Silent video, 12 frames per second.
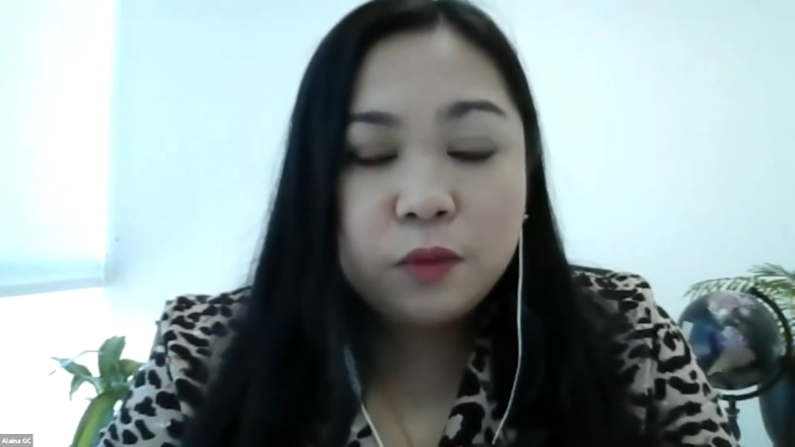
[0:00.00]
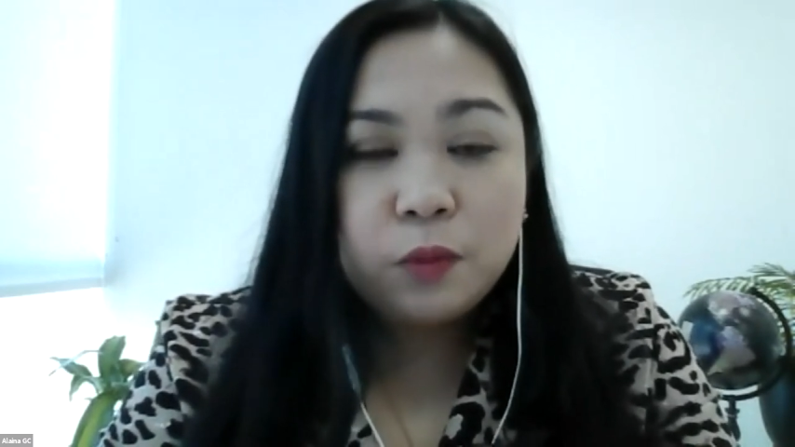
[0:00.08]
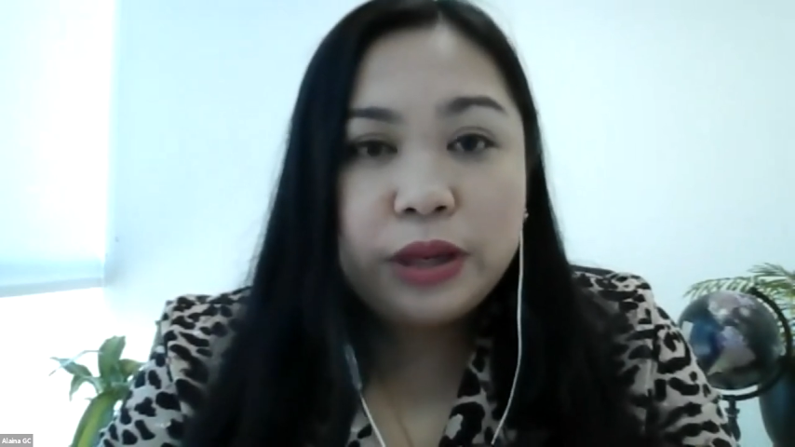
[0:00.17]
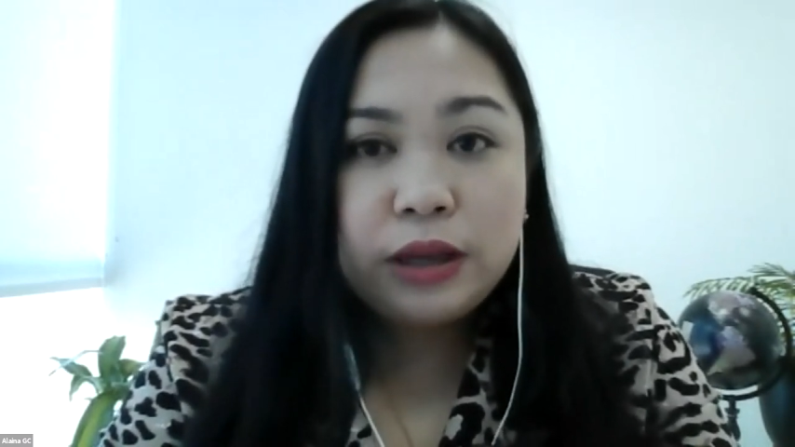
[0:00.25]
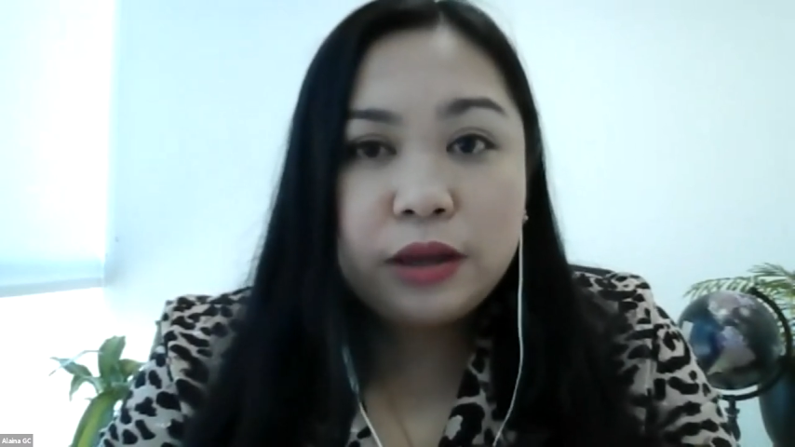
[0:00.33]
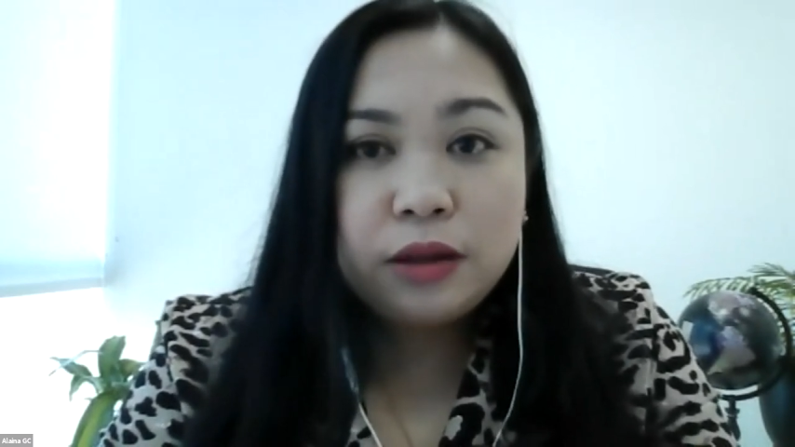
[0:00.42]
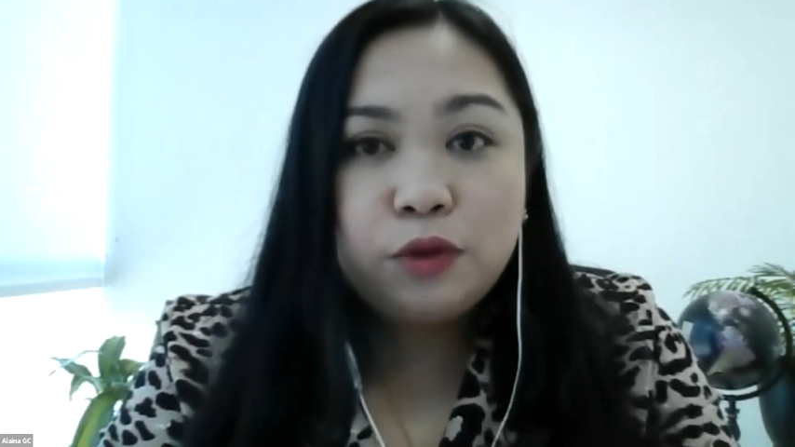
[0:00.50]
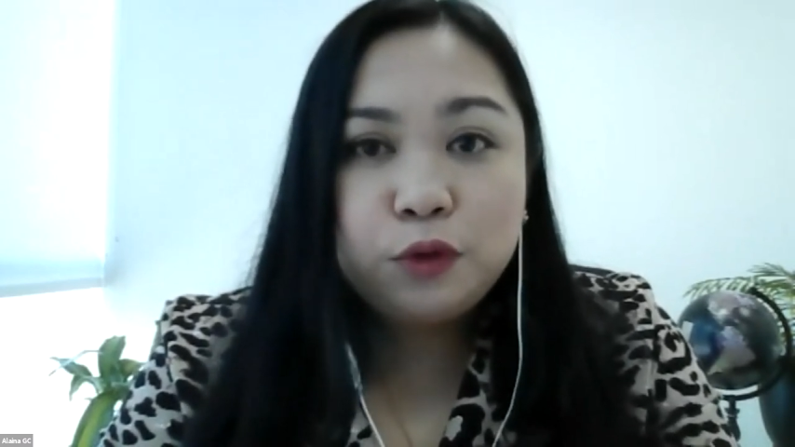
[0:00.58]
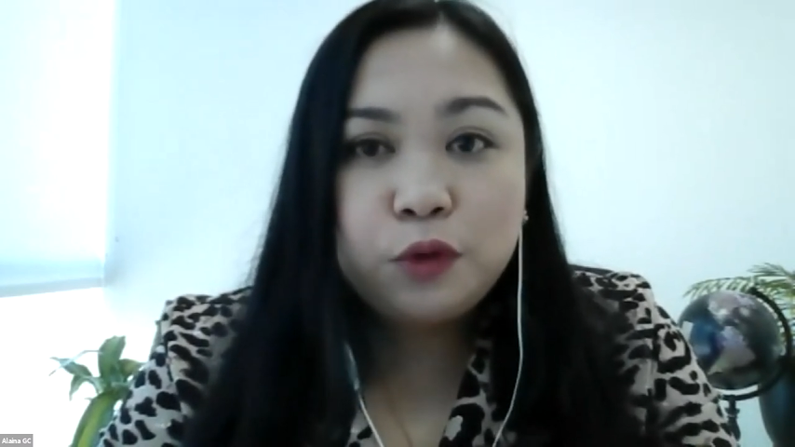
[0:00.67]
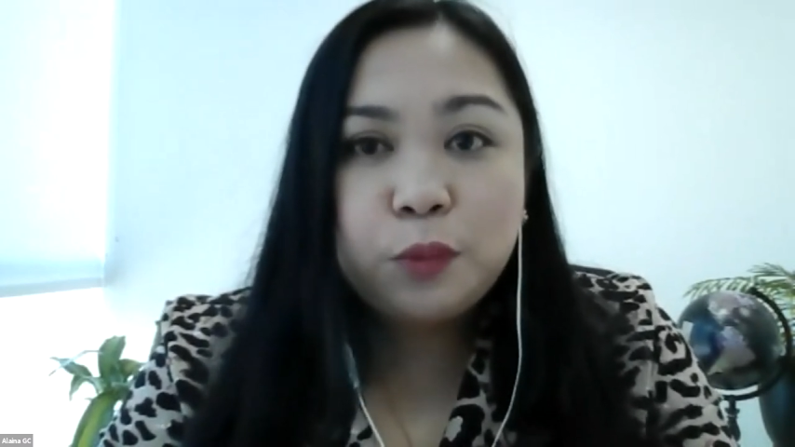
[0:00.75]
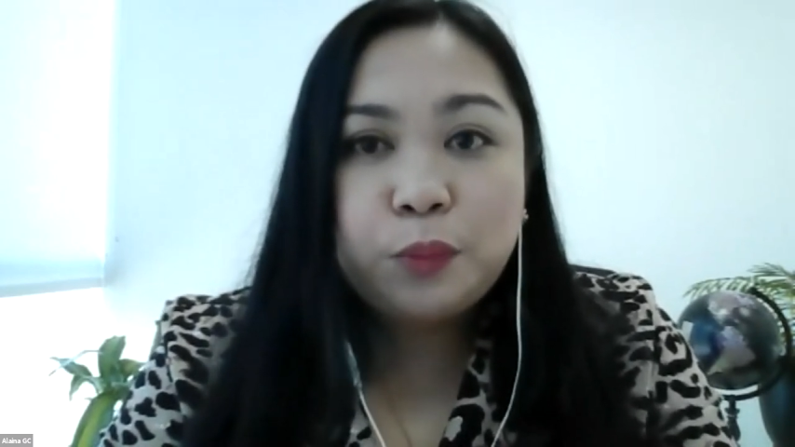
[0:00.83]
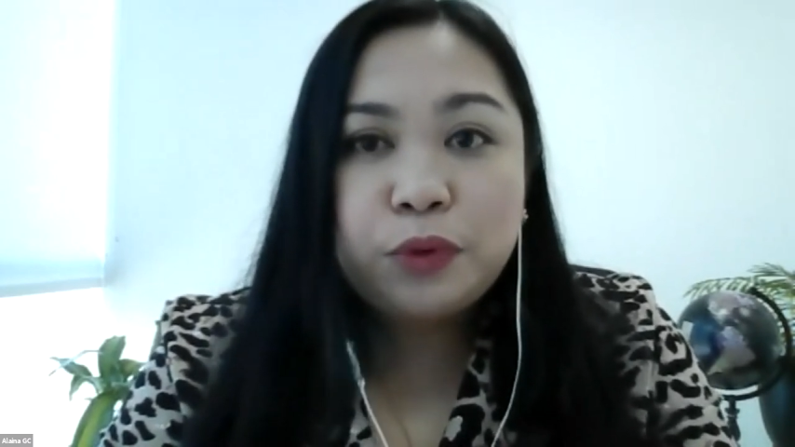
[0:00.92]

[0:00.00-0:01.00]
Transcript: we need to